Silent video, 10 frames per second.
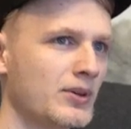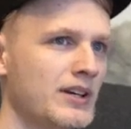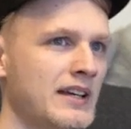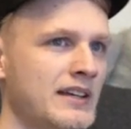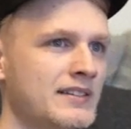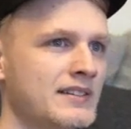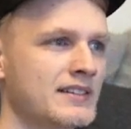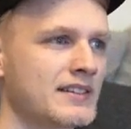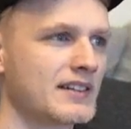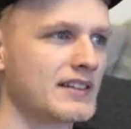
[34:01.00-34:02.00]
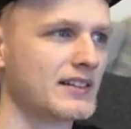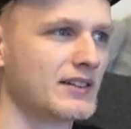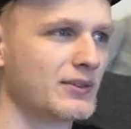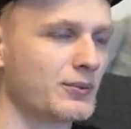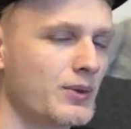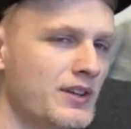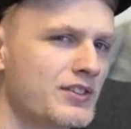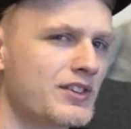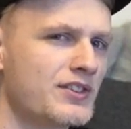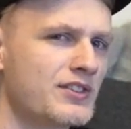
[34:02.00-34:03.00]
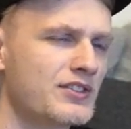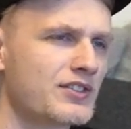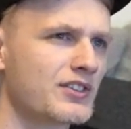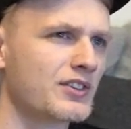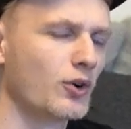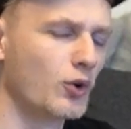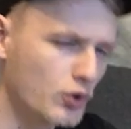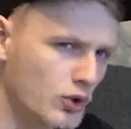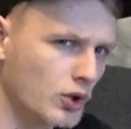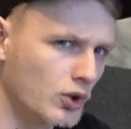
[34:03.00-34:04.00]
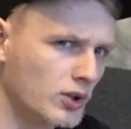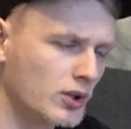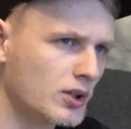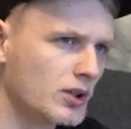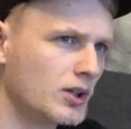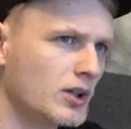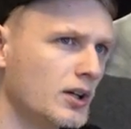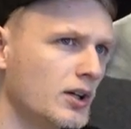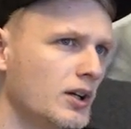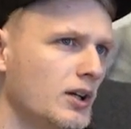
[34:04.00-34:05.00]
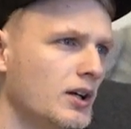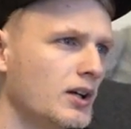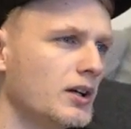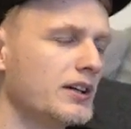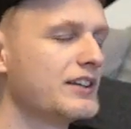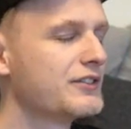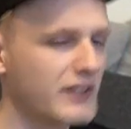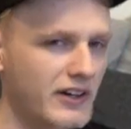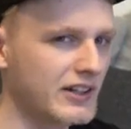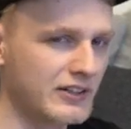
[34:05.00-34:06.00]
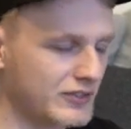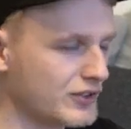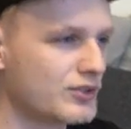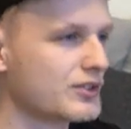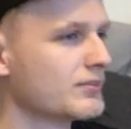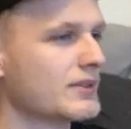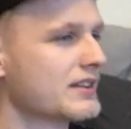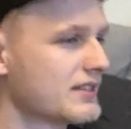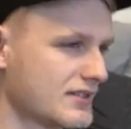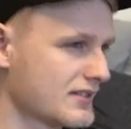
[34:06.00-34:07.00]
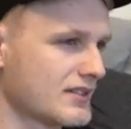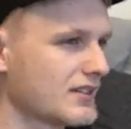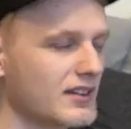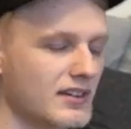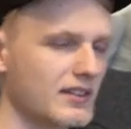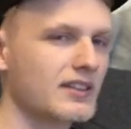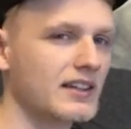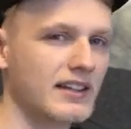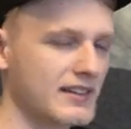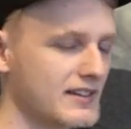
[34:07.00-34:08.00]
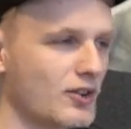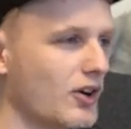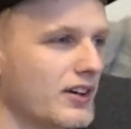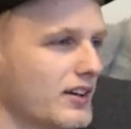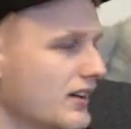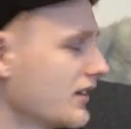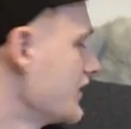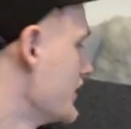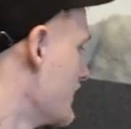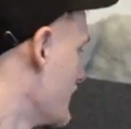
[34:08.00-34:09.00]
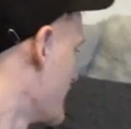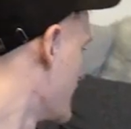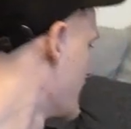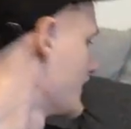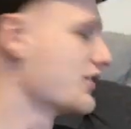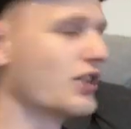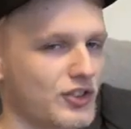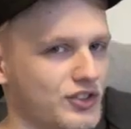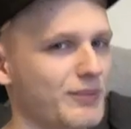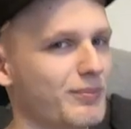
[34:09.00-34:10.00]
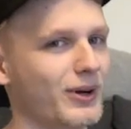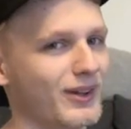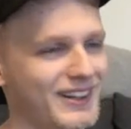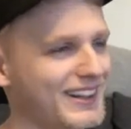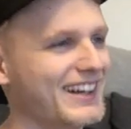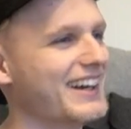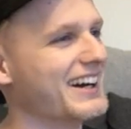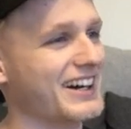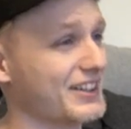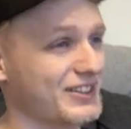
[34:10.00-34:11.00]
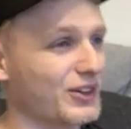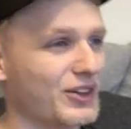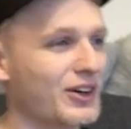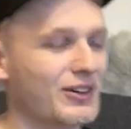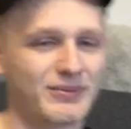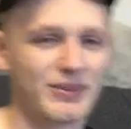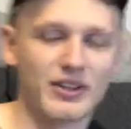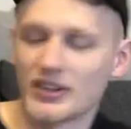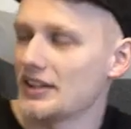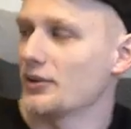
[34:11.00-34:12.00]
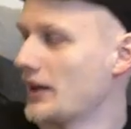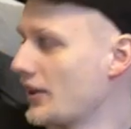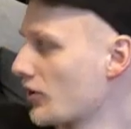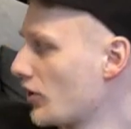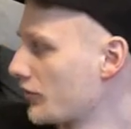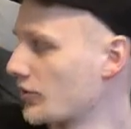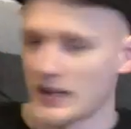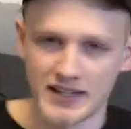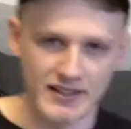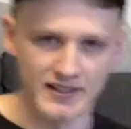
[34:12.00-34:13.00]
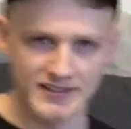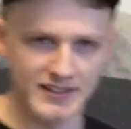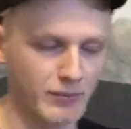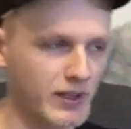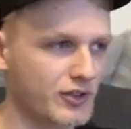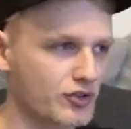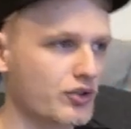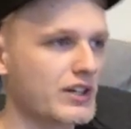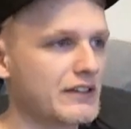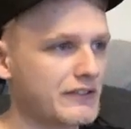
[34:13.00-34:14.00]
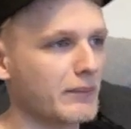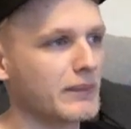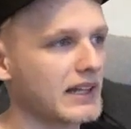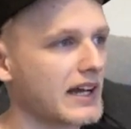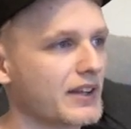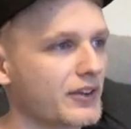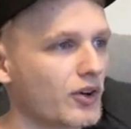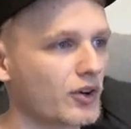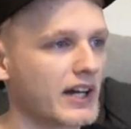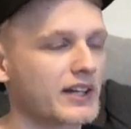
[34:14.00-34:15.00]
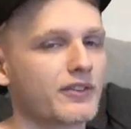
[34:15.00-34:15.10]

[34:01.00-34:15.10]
is Winston's uncle. It's very confusing. It's not as simple. I don't know. But either way, they're all from like a similar tree family line. They're all kind of...